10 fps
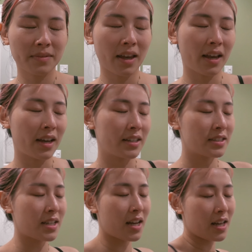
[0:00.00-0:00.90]

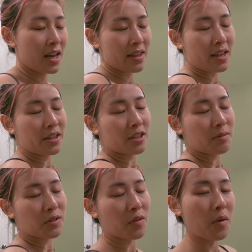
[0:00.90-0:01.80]
And thank you so
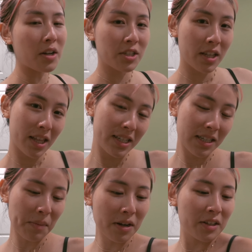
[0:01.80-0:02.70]
much for watching this.
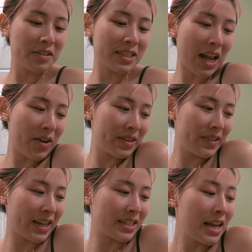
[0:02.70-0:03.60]
I'm going to close it
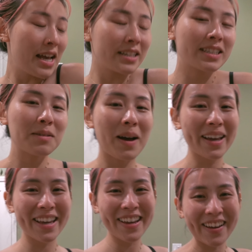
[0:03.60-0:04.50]
out and say goodbye
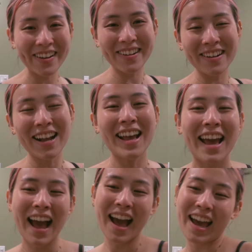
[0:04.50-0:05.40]
here.
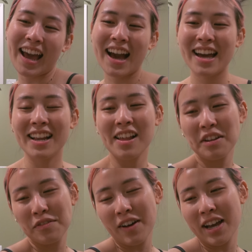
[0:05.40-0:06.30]
I had a lot
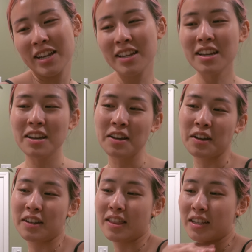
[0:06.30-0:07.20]
of fun
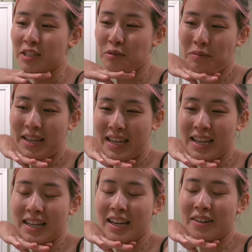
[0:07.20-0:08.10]
this
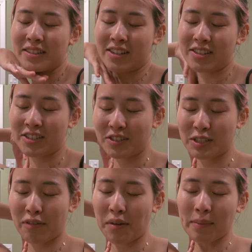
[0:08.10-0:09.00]
week. It was also
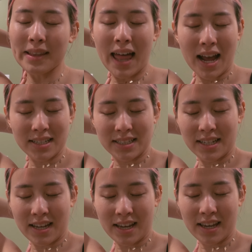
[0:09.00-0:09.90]
just very
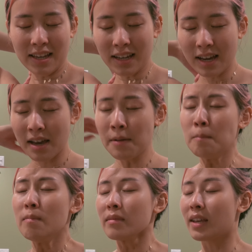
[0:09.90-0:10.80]
relaxing,
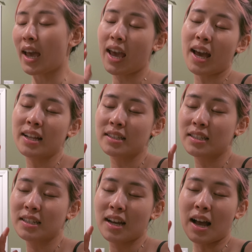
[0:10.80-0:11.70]

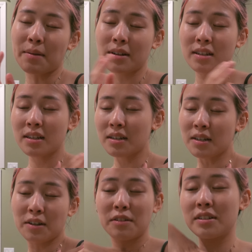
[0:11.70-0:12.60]
and I'm going to
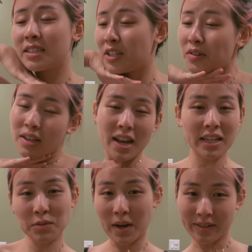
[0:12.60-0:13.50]
see you in the
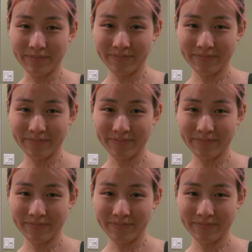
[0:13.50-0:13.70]
next one.